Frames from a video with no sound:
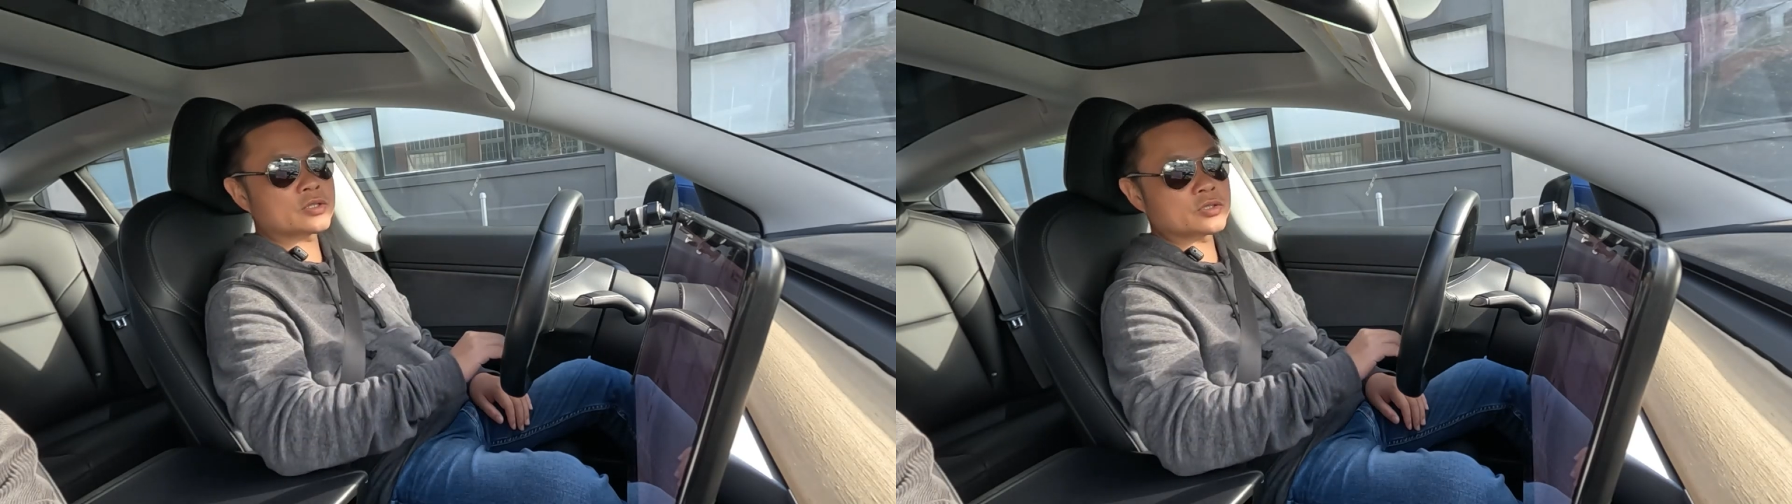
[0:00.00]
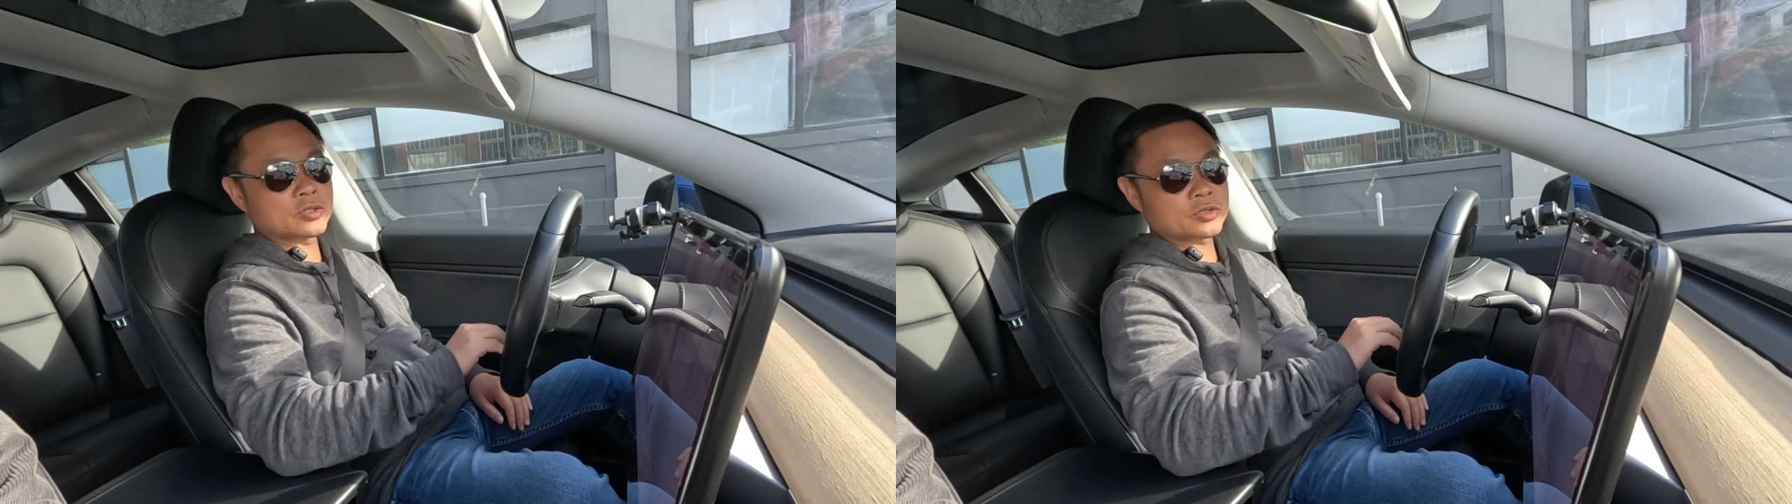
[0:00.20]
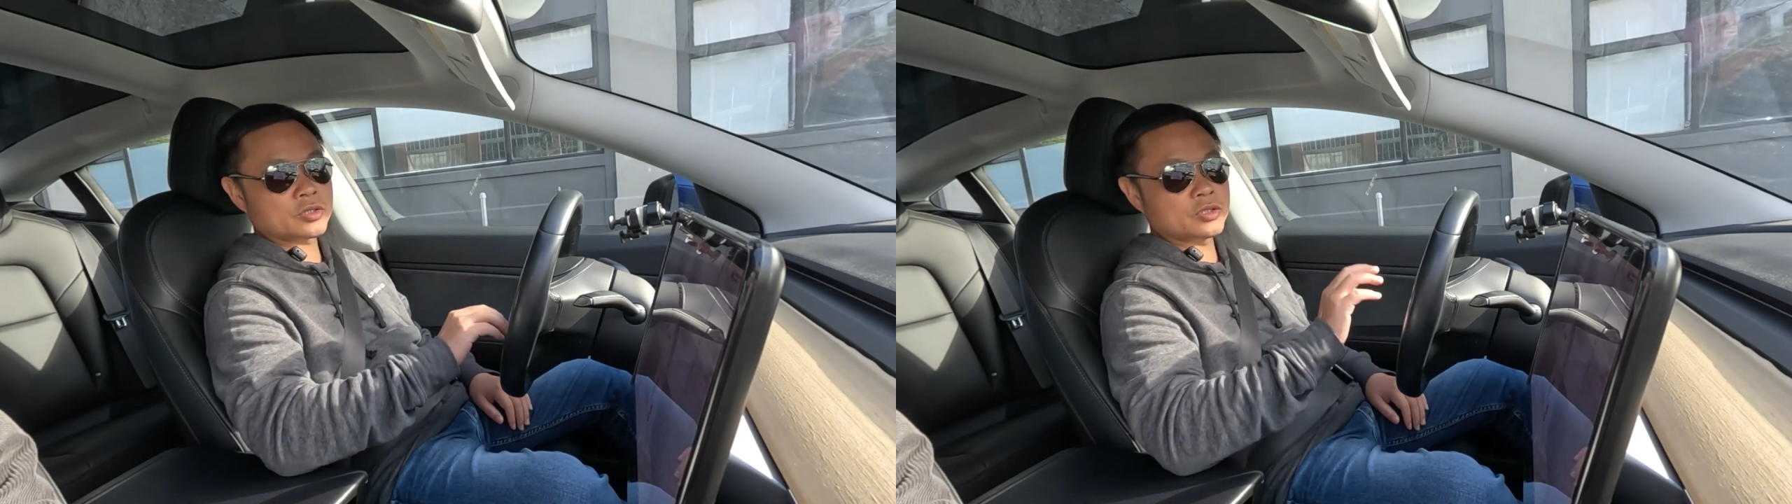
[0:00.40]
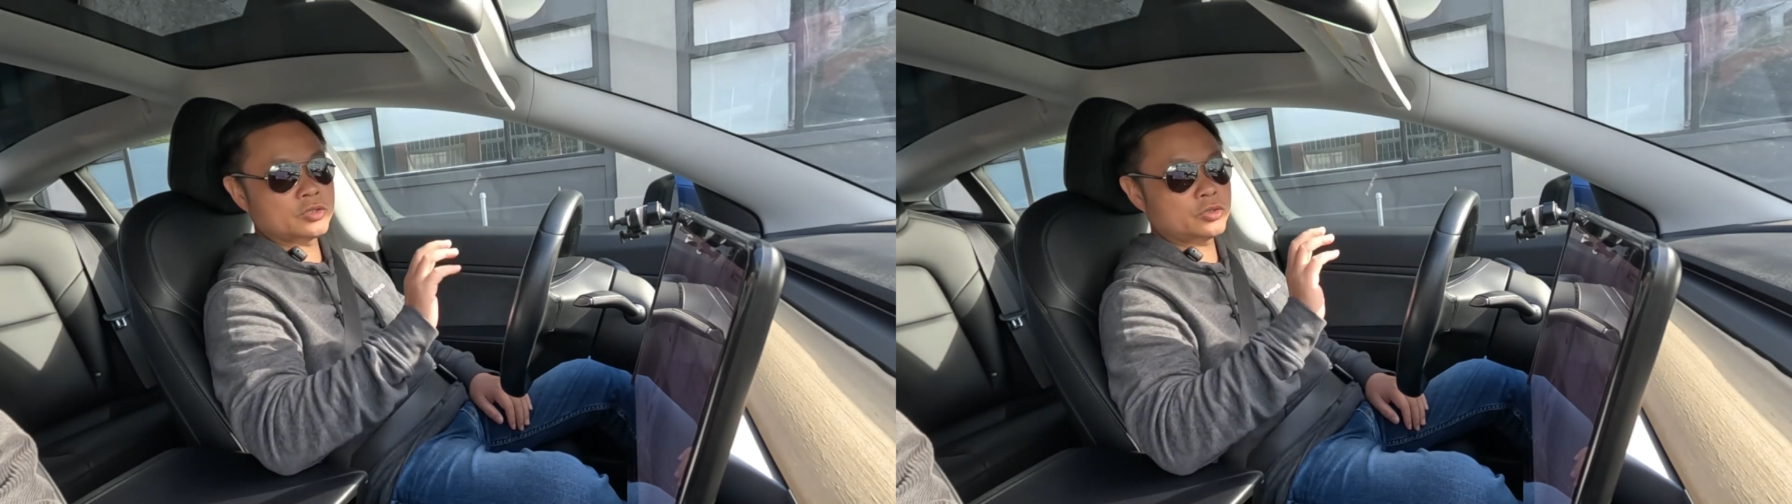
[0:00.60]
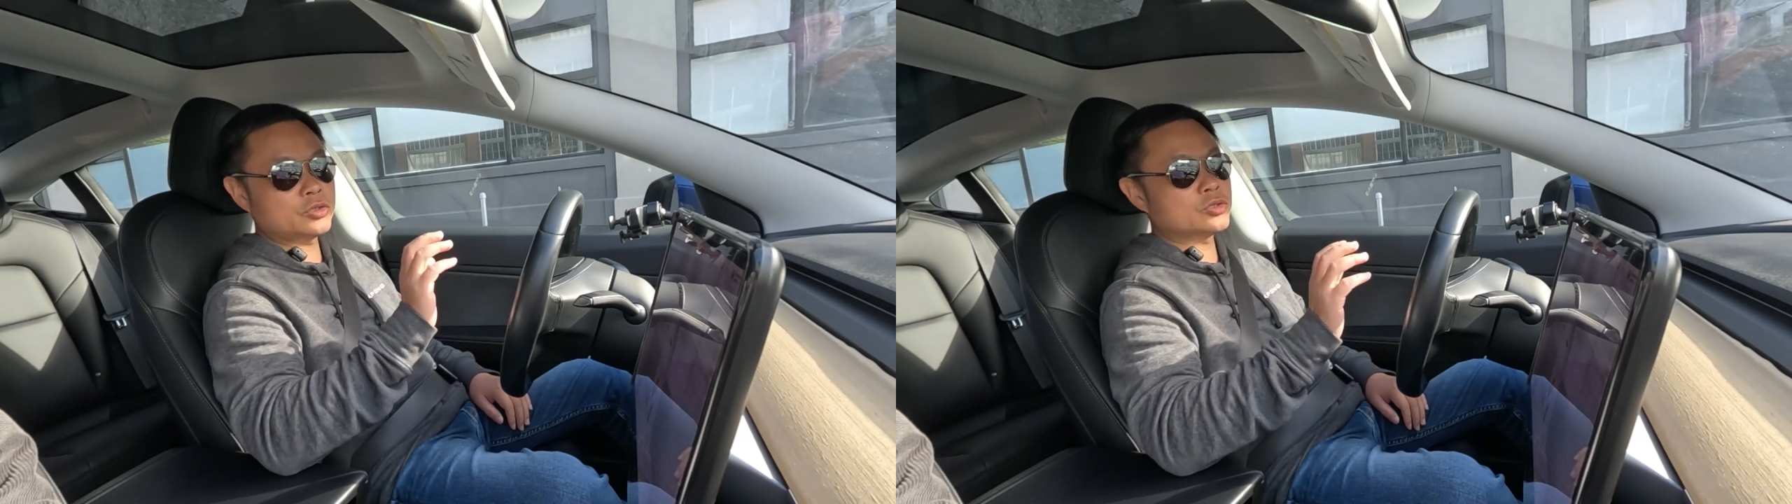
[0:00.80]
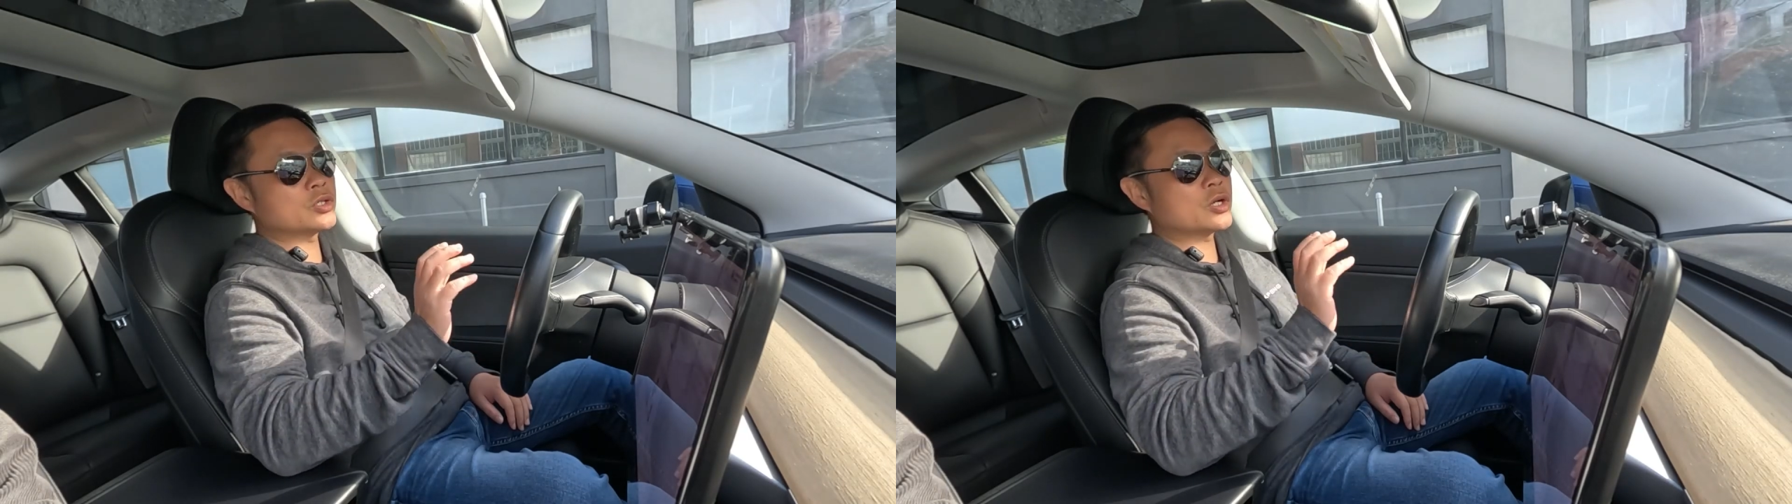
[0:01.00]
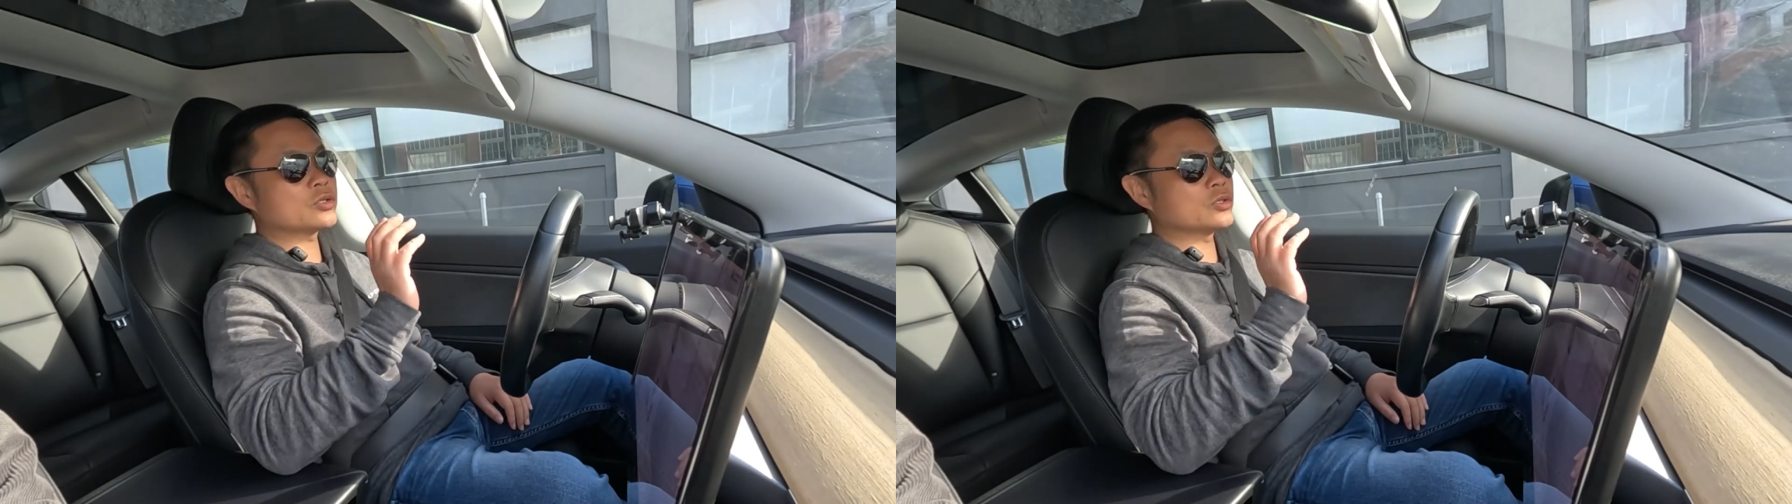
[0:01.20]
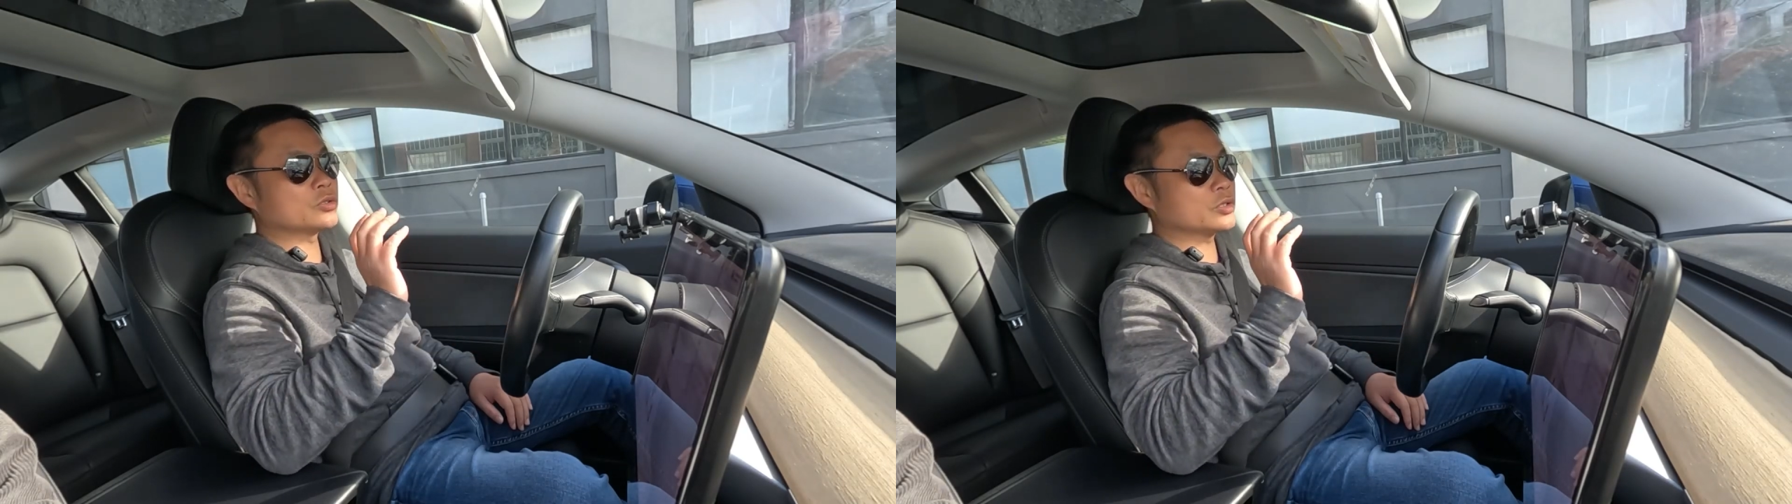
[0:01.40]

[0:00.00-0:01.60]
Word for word: signal or sign